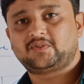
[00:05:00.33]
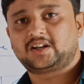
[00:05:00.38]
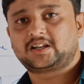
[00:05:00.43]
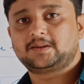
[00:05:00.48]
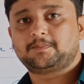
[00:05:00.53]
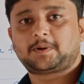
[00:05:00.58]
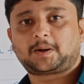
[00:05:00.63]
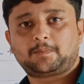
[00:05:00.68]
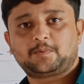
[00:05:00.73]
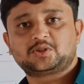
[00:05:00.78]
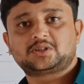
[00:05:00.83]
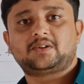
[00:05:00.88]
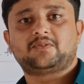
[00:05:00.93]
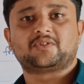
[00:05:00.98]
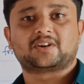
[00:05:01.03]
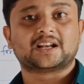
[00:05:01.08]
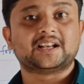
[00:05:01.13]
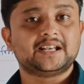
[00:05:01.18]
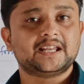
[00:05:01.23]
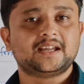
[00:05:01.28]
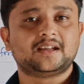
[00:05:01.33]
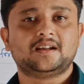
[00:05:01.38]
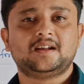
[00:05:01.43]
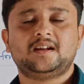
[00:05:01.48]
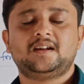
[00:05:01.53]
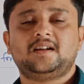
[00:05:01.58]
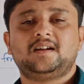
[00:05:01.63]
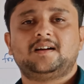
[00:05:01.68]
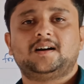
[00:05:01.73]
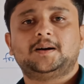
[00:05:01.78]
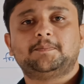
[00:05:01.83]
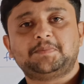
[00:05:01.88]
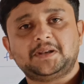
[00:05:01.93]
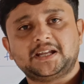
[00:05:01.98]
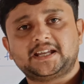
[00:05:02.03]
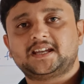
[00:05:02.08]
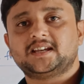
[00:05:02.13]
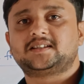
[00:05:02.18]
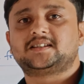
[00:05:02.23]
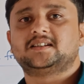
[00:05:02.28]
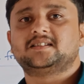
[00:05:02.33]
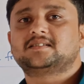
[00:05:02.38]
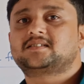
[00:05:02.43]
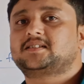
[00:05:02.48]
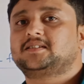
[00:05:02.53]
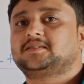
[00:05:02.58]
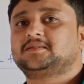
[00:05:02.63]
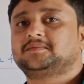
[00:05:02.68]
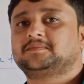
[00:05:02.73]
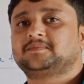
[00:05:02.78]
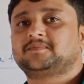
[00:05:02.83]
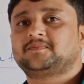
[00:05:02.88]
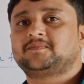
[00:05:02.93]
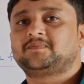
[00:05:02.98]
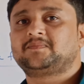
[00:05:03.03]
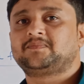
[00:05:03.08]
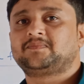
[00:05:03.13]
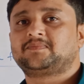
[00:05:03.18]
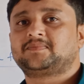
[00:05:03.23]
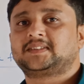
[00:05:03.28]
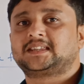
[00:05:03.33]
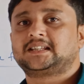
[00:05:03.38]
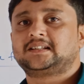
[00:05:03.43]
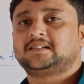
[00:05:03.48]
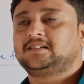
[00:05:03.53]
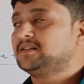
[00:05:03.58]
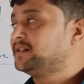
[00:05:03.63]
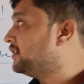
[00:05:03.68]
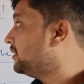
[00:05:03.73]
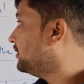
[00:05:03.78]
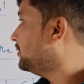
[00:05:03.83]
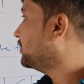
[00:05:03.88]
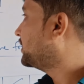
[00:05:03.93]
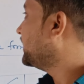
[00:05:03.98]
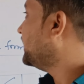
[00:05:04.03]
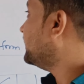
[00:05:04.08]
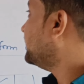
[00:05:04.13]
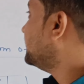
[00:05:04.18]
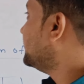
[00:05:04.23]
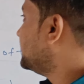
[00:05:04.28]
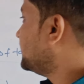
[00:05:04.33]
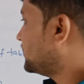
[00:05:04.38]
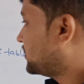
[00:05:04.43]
for the purpose of running applications. Okay,